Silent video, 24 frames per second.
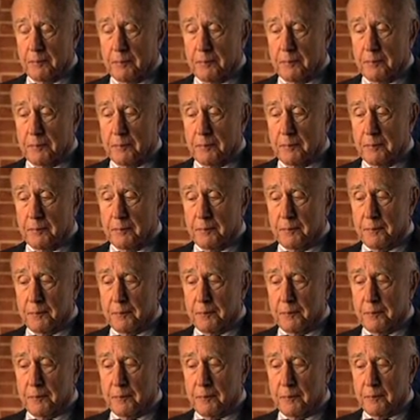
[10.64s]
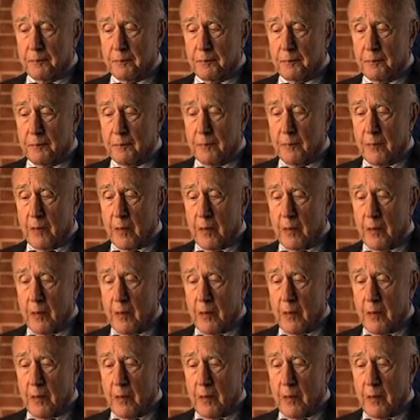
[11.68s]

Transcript: (silence)